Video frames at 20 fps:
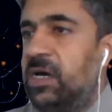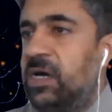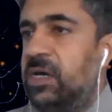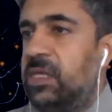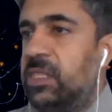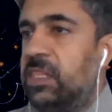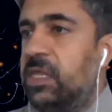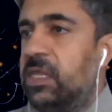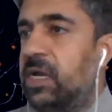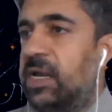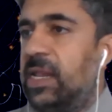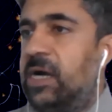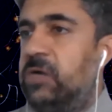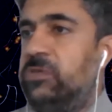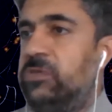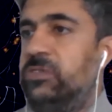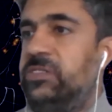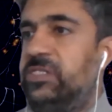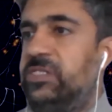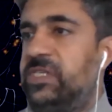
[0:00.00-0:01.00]
the
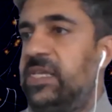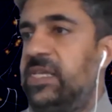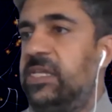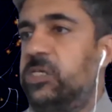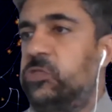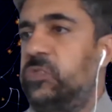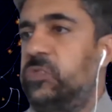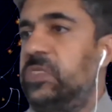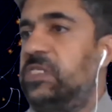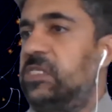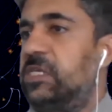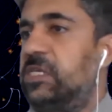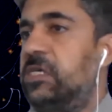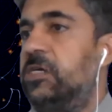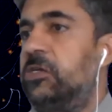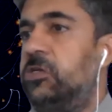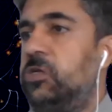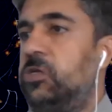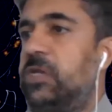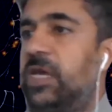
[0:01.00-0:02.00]
cloud scene as we see
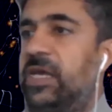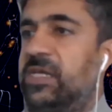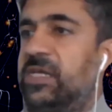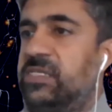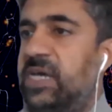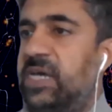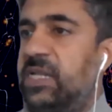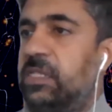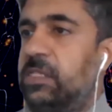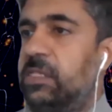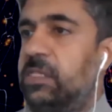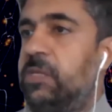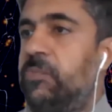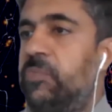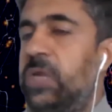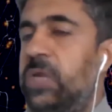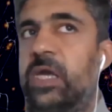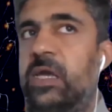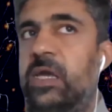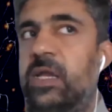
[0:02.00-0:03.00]
it today is that the
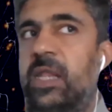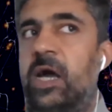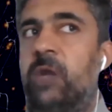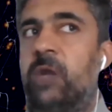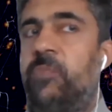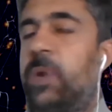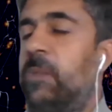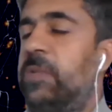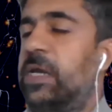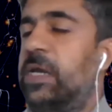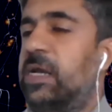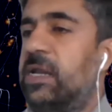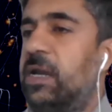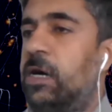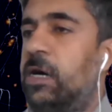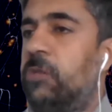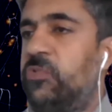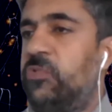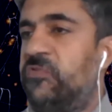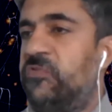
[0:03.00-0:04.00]
big public
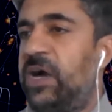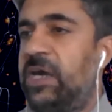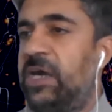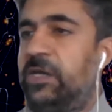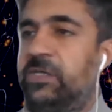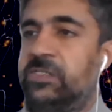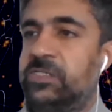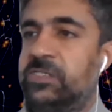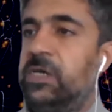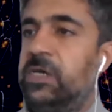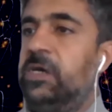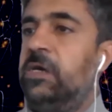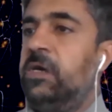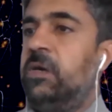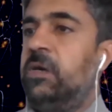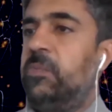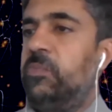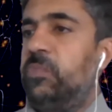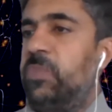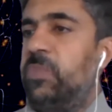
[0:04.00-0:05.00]
cloud providers
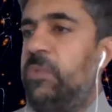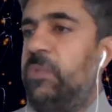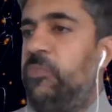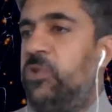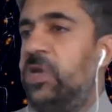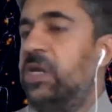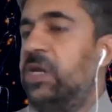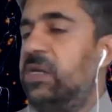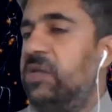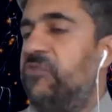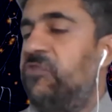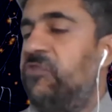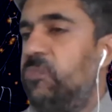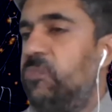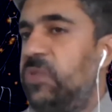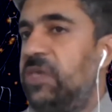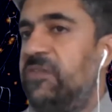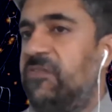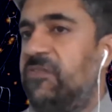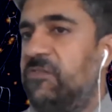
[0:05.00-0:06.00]
bring different
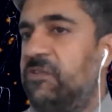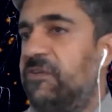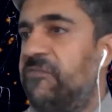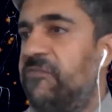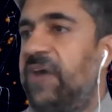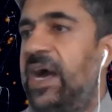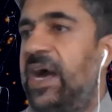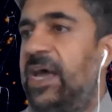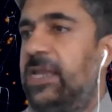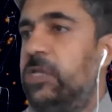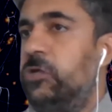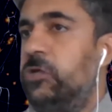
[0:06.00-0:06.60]
pieces of value